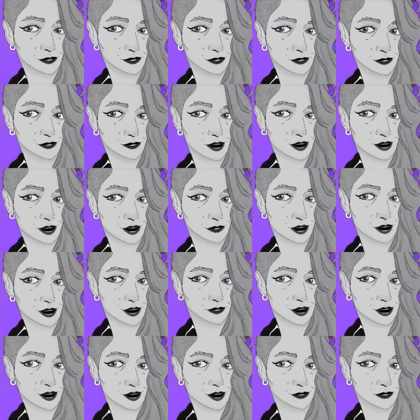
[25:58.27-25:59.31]
or you forgot
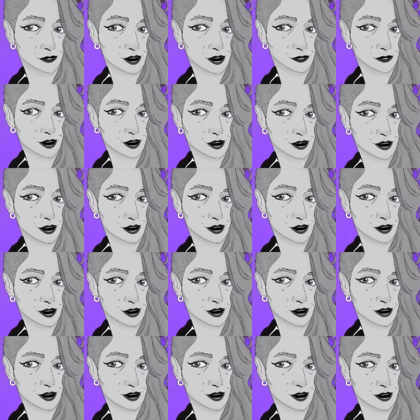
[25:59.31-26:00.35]
about something, or you didn't
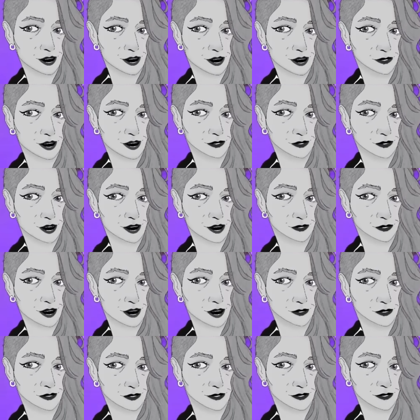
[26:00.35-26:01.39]
leave room for something.
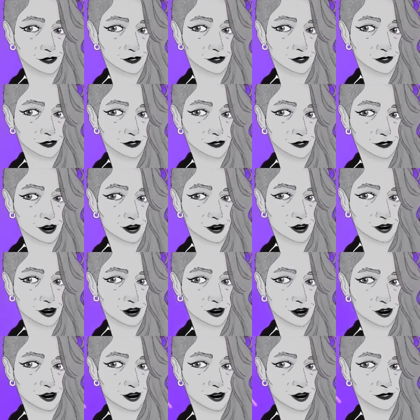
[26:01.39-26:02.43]
But that's
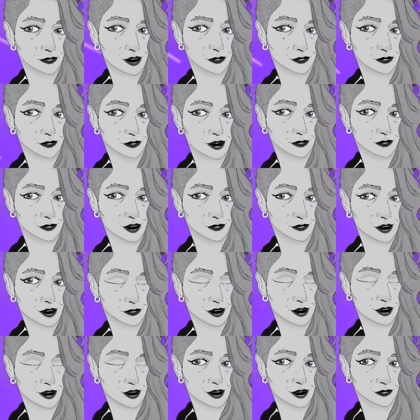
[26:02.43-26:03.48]
also just a superstition.
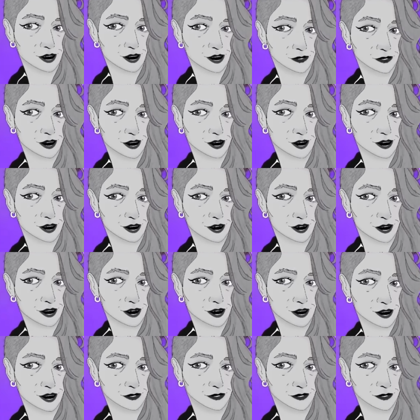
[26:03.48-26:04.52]
It's like
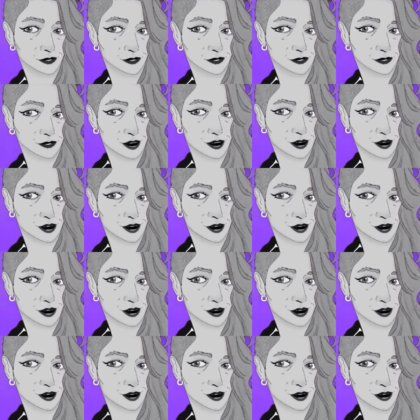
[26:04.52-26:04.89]
probably